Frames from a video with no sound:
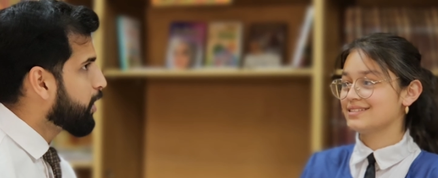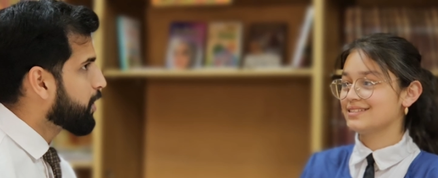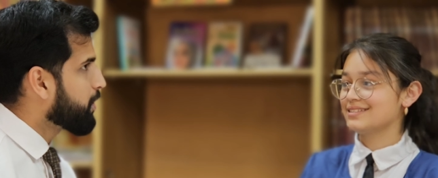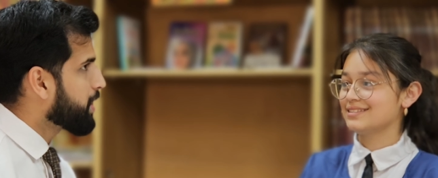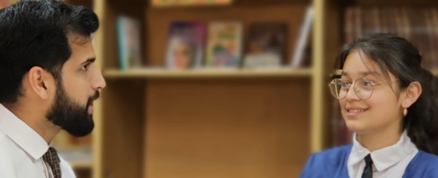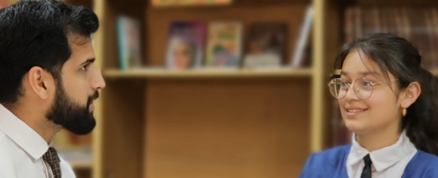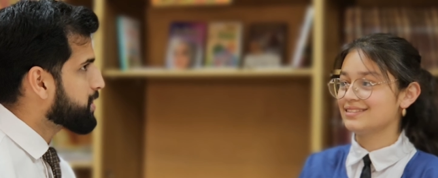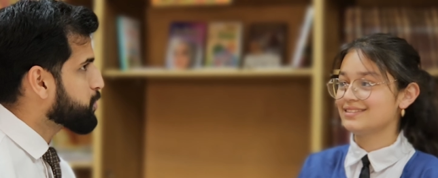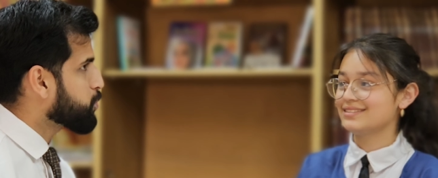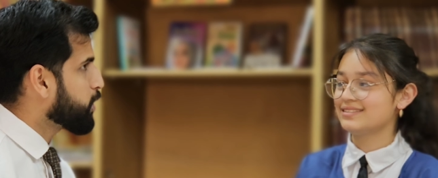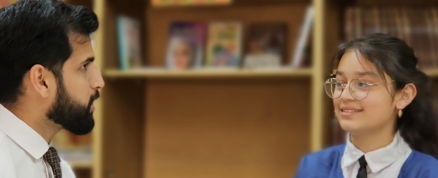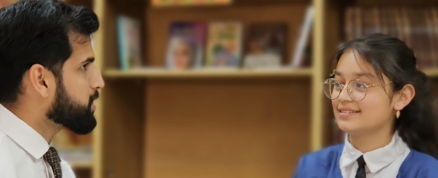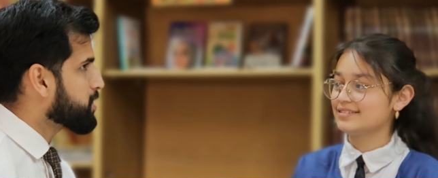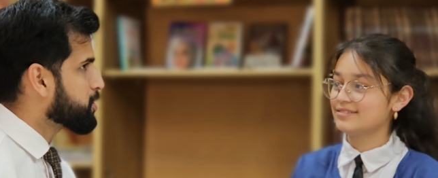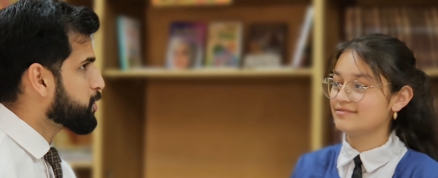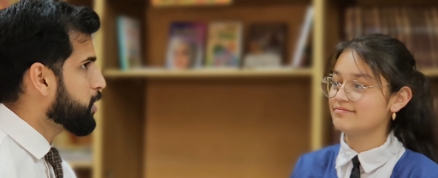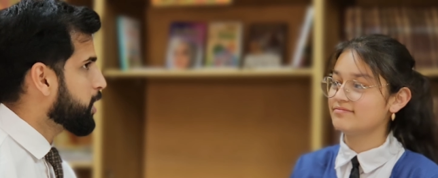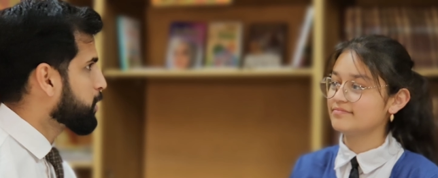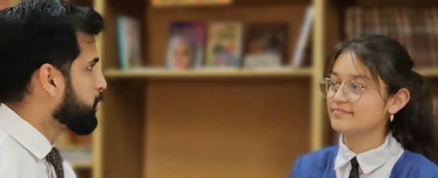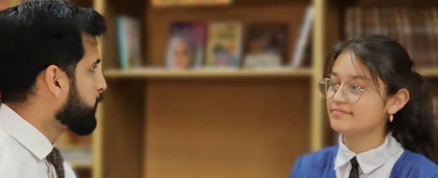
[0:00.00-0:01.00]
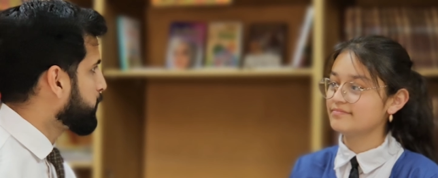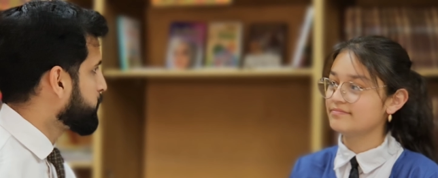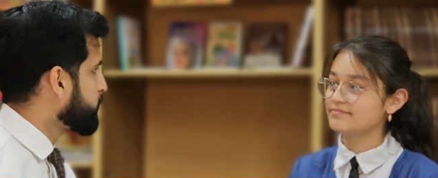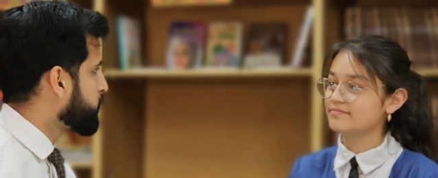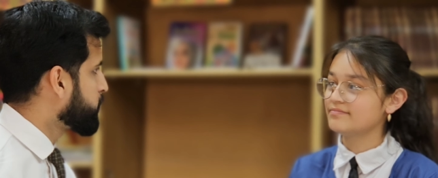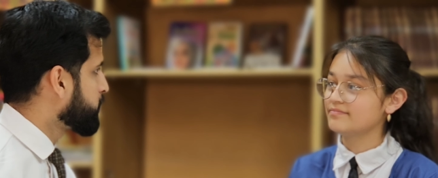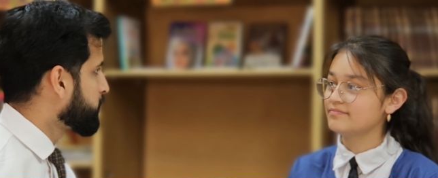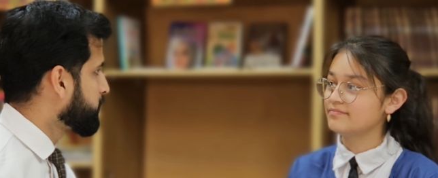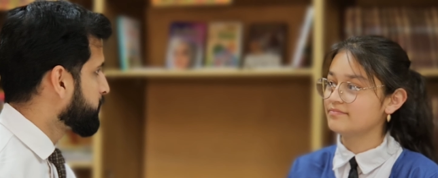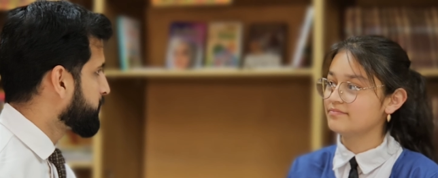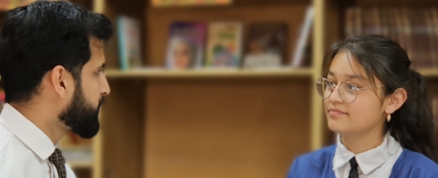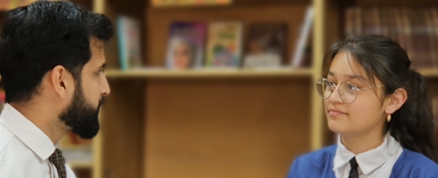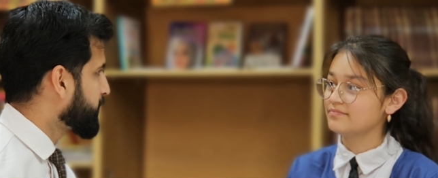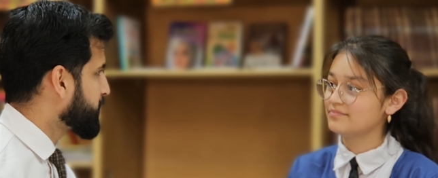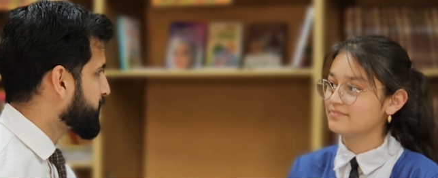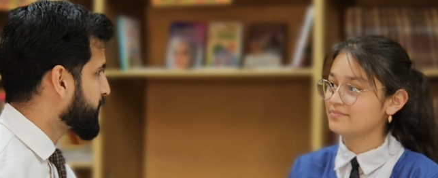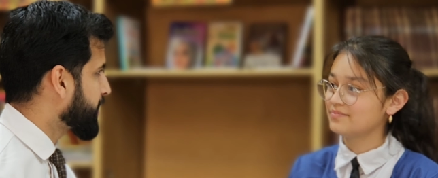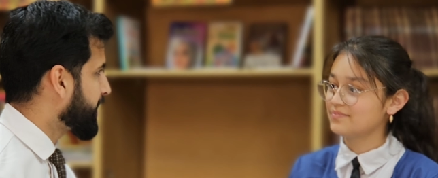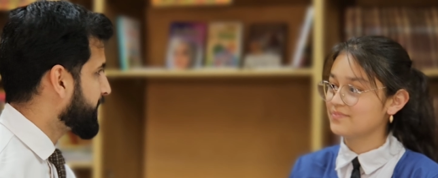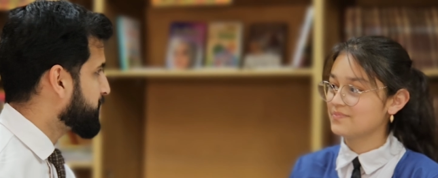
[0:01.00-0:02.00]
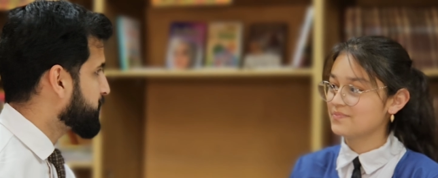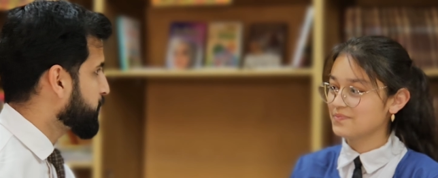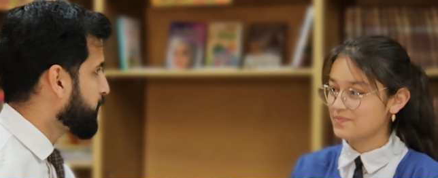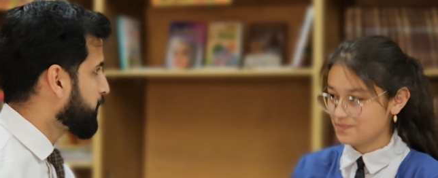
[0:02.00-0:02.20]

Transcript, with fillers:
Speaker 1: Oh, that's what you are going to do first, right?